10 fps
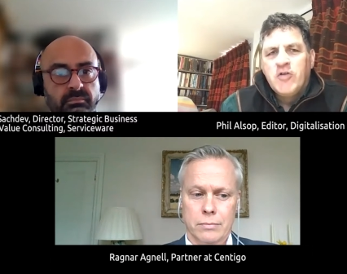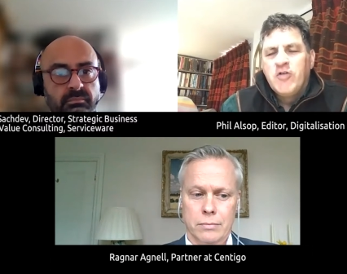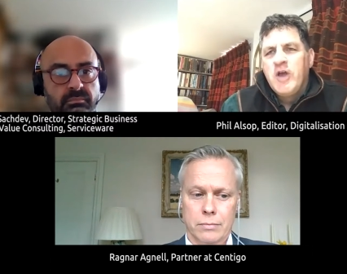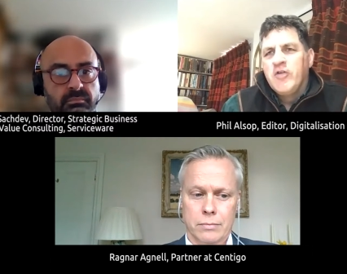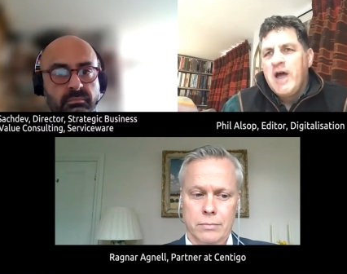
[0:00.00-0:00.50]

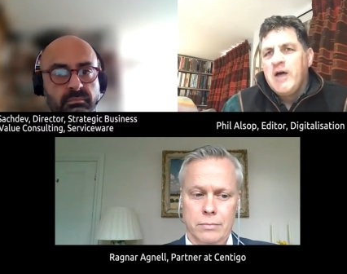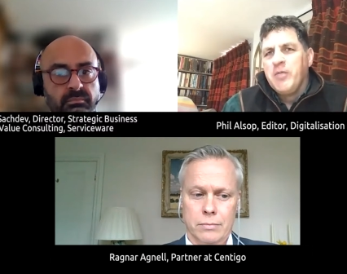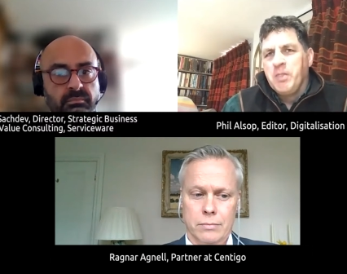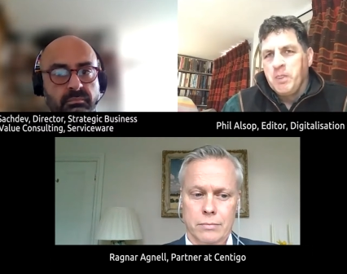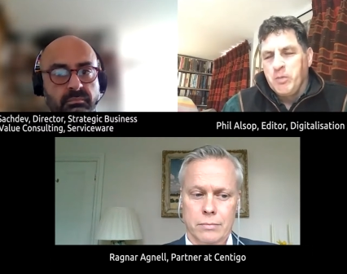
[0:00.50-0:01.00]
Speaker 1: is that
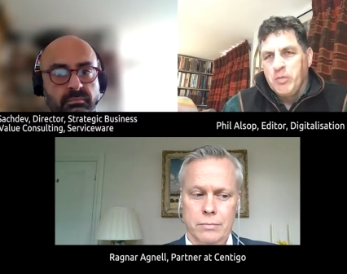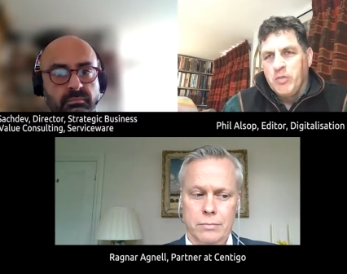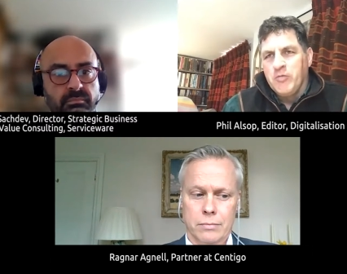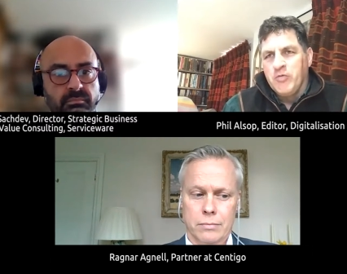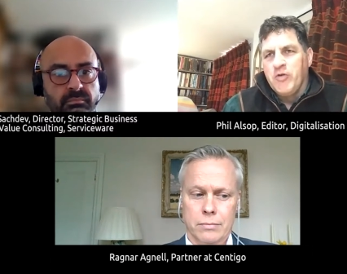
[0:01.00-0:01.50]

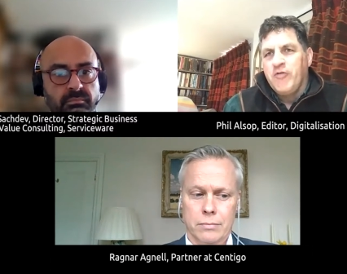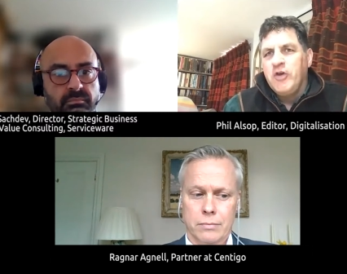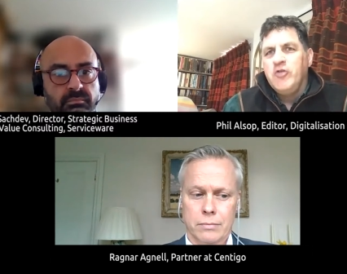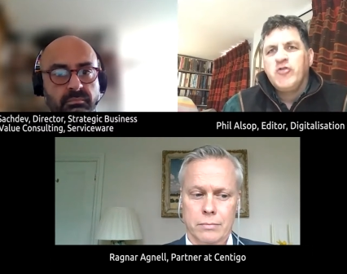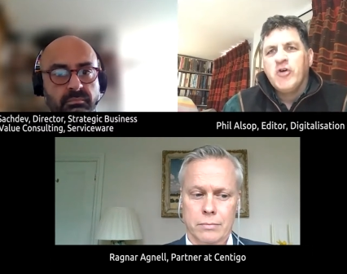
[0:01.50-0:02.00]
the
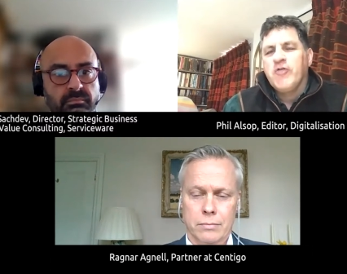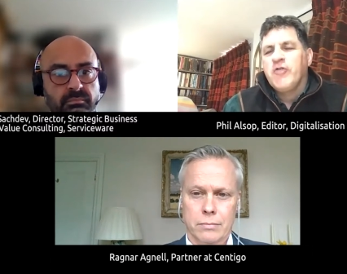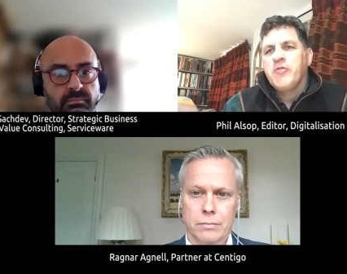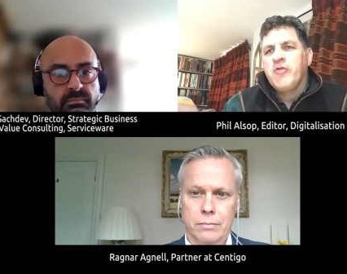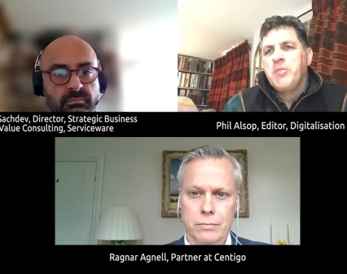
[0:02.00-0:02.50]
future
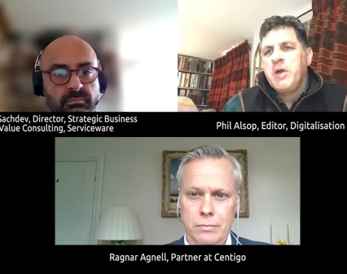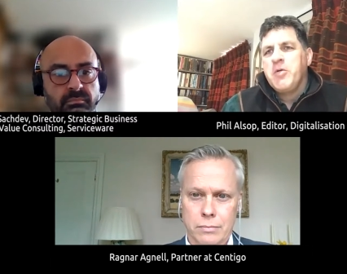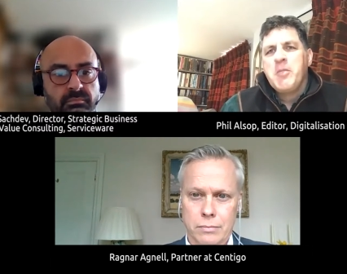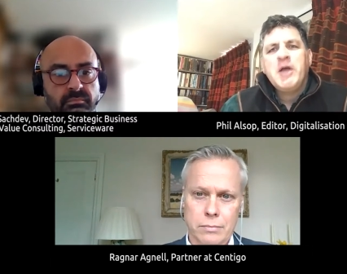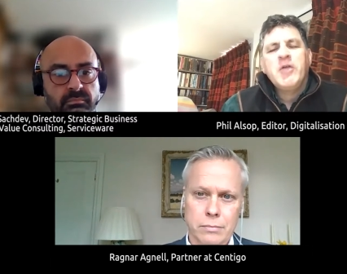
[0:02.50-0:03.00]
for
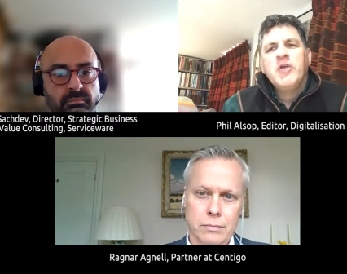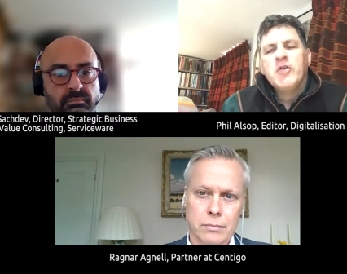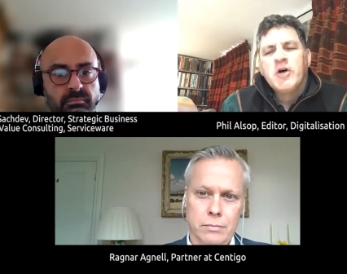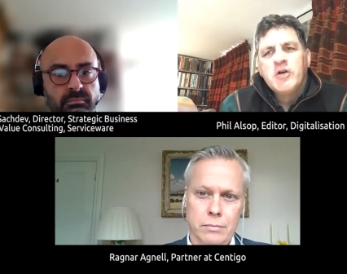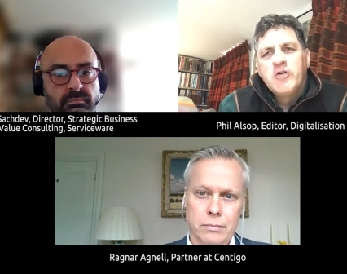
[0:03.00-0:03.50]
people making these
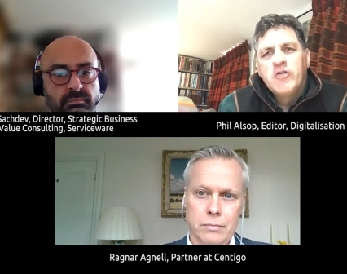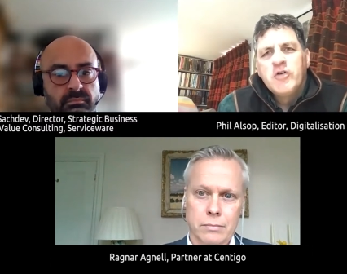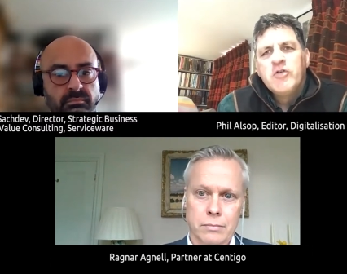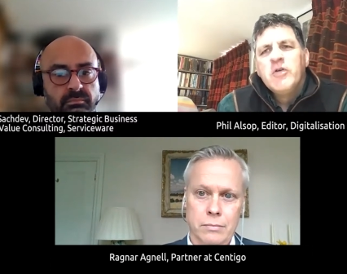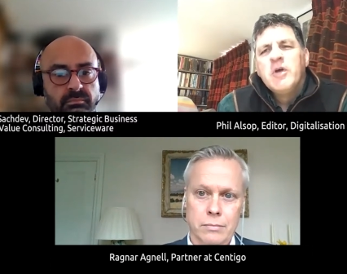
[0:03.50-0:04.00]
kind of
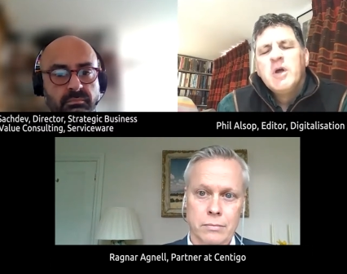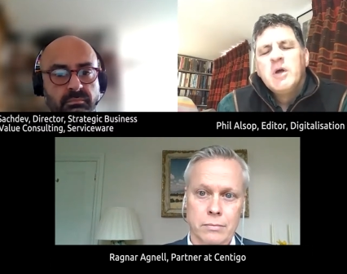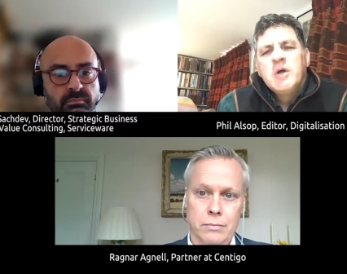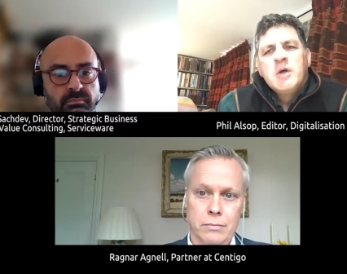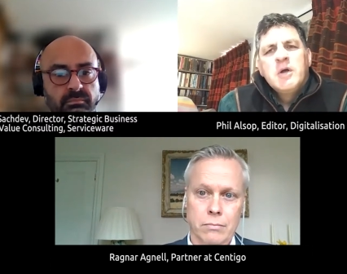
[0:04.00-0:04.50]
Speaker 2: decisions?
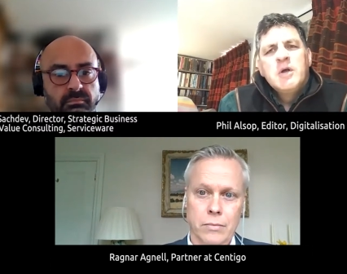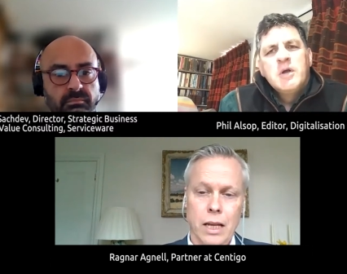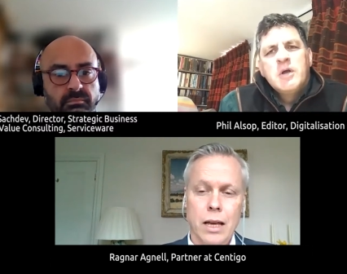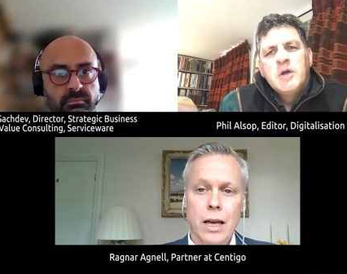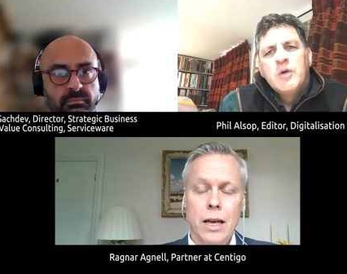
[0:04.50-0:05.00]

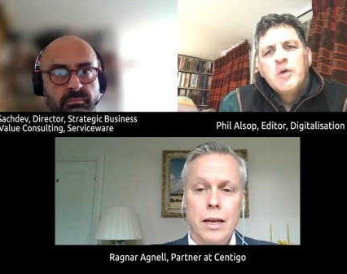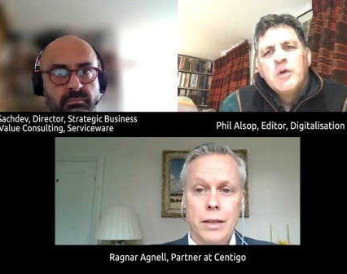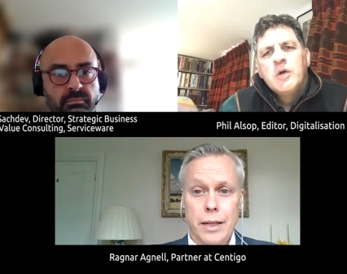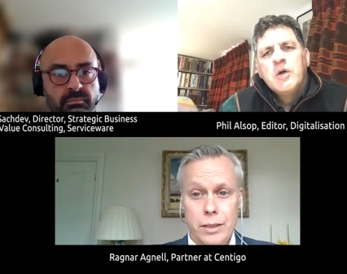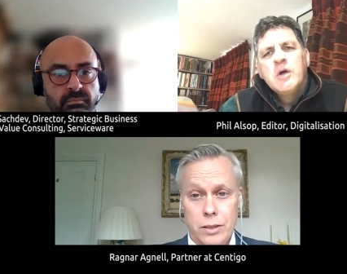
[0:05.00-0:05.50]

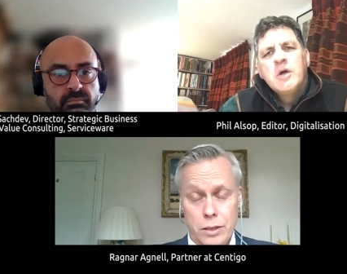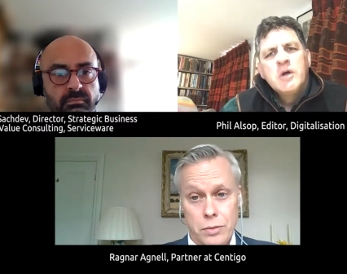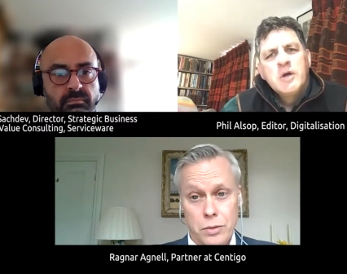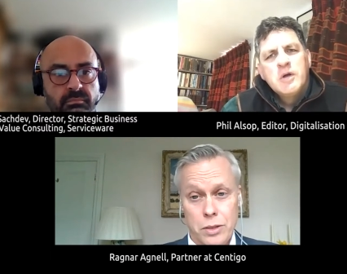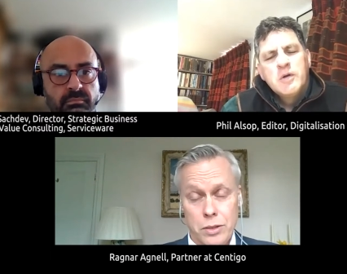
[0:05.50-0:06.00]
Yes,
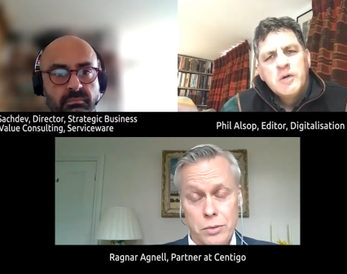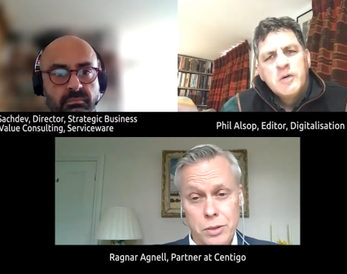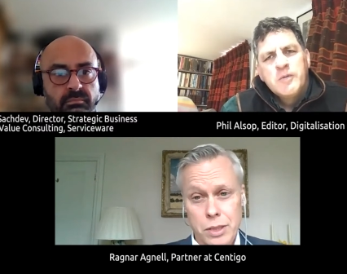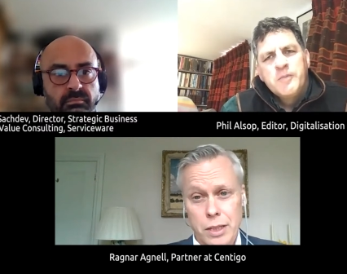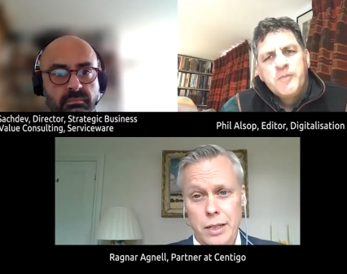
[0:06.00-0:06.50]
if you
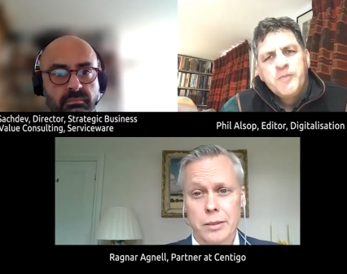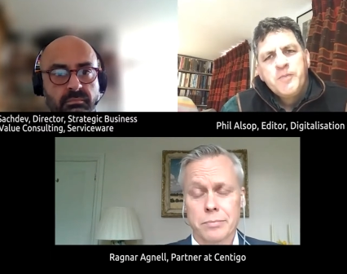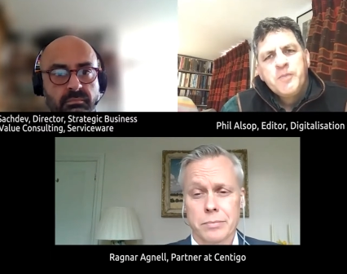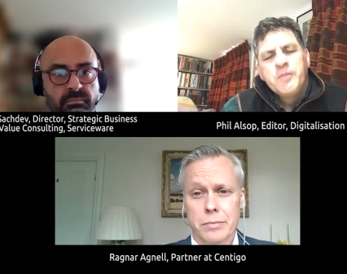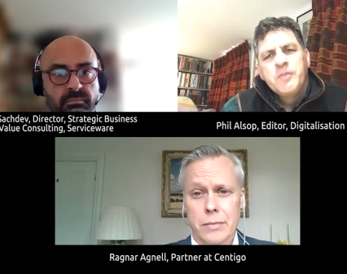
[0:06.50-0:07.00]
introduce
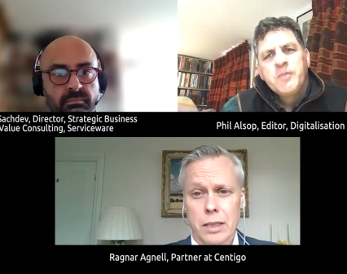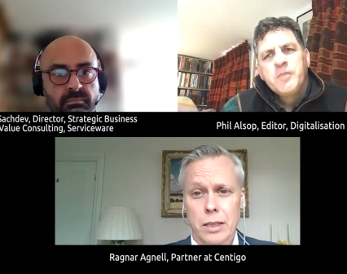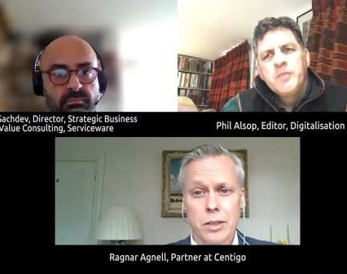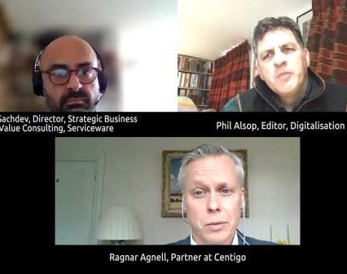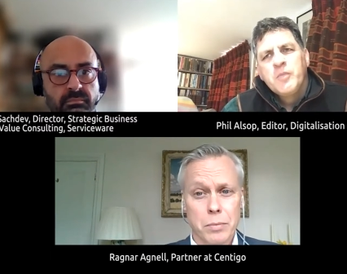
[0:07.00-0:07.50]

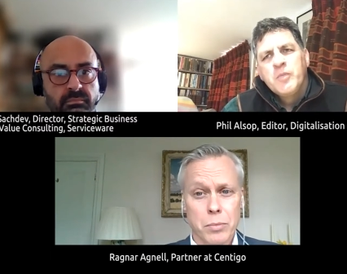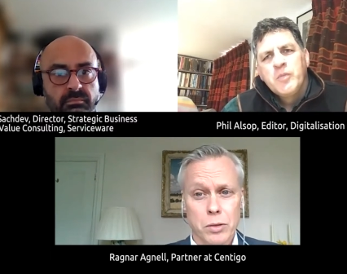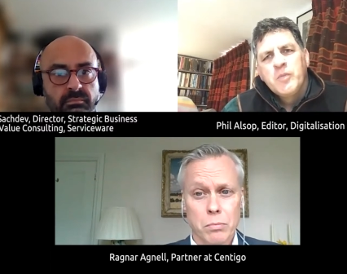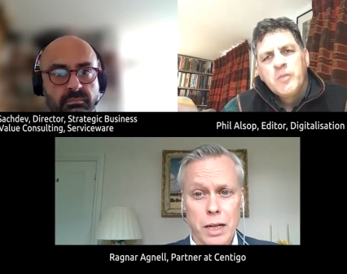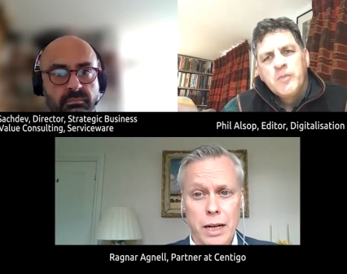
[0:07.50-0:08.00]
the
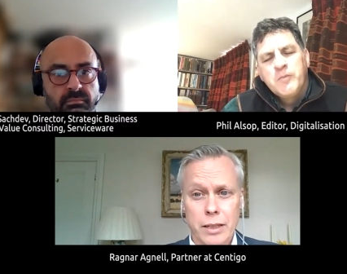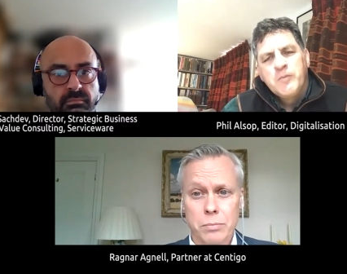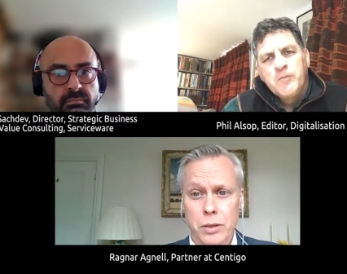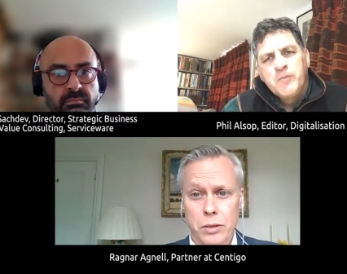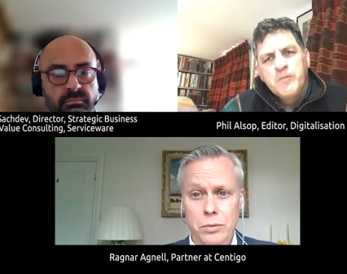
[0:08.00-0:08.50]
bottom
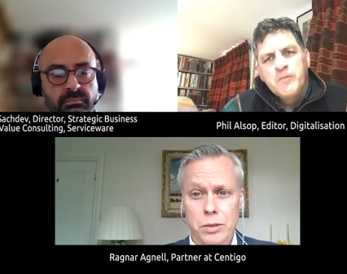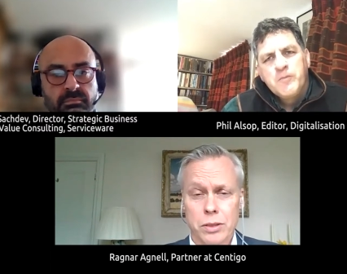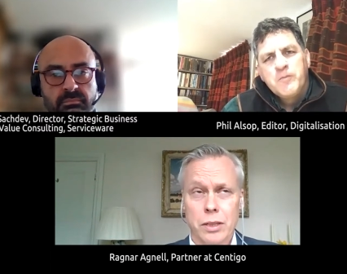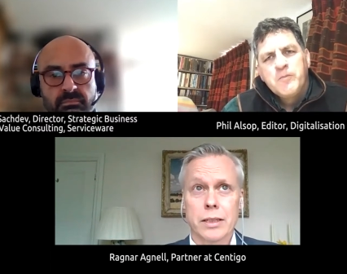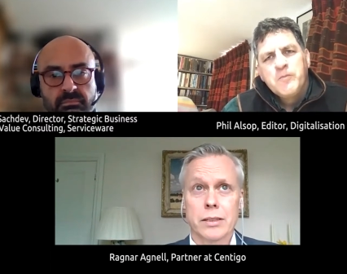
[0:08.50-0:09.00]
line
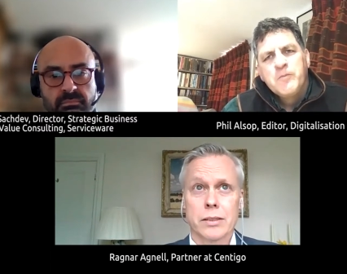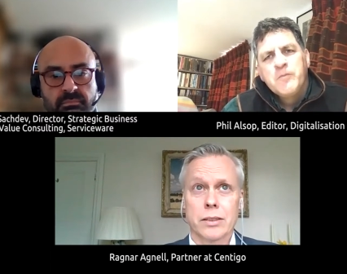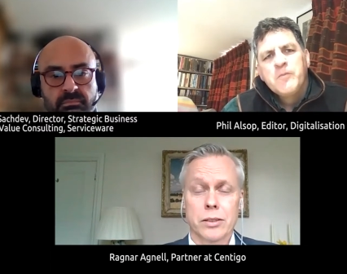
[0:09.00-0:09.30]
approach, at least the